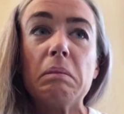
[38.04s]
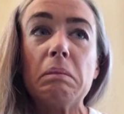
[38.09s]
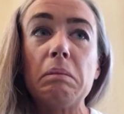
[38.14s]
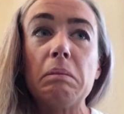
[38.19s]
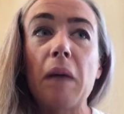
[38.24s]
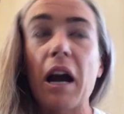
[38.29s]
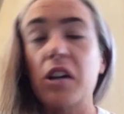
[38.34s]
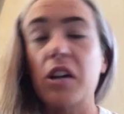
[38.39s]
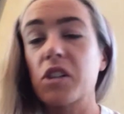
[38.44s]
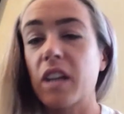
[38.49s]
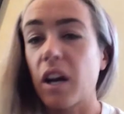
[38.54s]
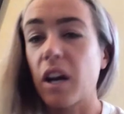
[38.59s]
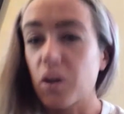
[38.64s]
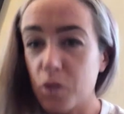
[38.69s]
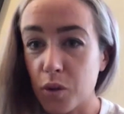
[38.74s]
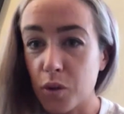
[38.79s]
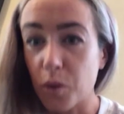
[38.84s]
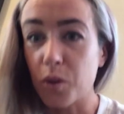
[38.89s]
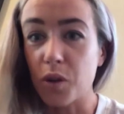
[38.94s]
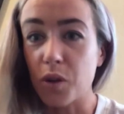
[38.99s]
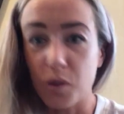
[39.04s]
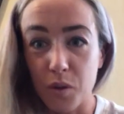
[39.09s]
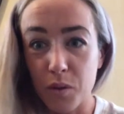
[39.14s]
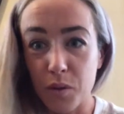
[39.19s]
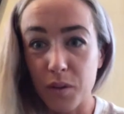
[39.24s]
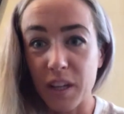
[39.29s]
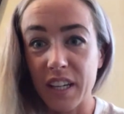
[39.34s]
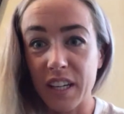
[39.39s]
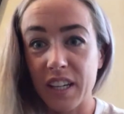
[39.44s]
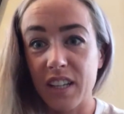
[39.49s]
actually, I'll show you.
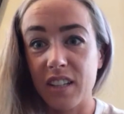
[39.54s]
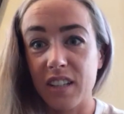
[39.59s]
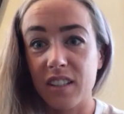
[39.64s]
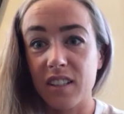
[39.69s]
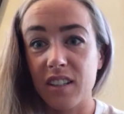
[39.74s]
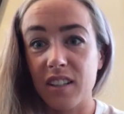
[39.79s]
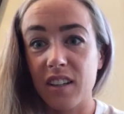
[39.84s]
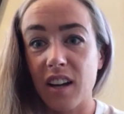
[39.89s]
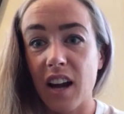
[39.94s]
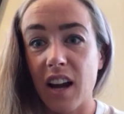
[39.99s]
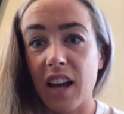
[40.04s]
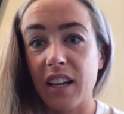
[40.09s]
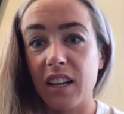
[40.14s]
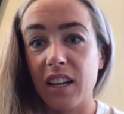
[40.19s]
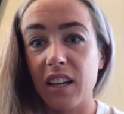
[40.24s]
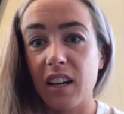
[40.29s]
Like, I